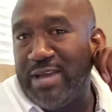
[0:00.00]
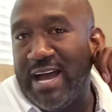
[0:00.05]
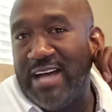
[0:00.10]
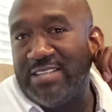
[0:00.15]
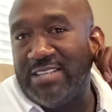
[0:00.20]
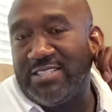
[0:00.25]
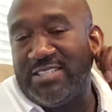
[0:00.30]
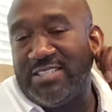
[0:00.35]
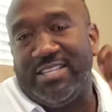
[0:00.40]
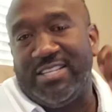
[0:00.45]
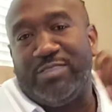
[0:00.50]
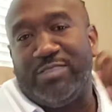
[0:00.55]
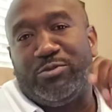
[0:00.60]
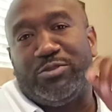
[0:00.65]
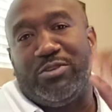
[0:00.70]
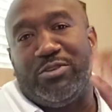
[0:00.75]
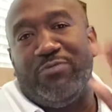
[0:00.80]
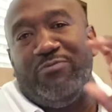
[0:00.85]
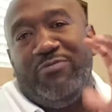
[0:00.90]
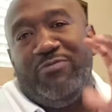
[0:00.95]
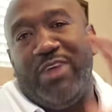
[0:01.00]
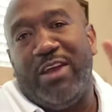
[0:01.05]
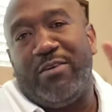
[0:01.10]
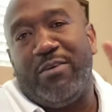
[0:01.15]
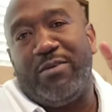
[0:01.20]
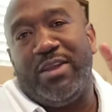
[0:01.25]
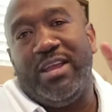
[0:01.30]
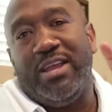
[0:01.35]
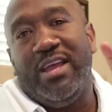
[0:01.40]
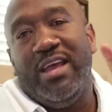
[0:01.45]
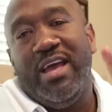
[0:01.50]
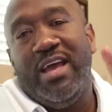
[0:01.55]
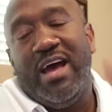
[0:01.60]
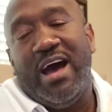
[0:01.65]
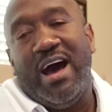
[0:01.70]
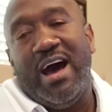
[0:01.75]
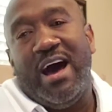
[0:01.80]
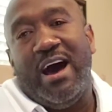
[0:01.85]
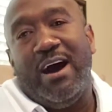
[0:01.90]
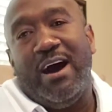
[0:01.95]
you guys, because this was a very,
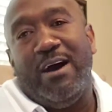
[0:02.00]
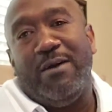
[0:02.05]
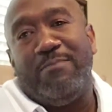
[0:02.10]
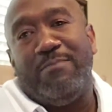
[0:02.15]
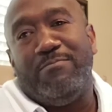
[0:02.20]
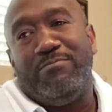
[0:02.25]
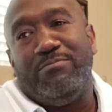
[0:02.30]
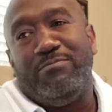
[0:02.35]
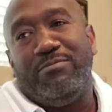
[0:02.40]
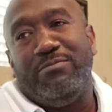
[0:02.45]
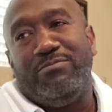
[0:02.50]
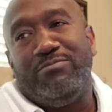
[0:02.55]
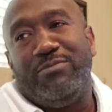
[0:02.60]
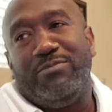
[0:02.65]
um,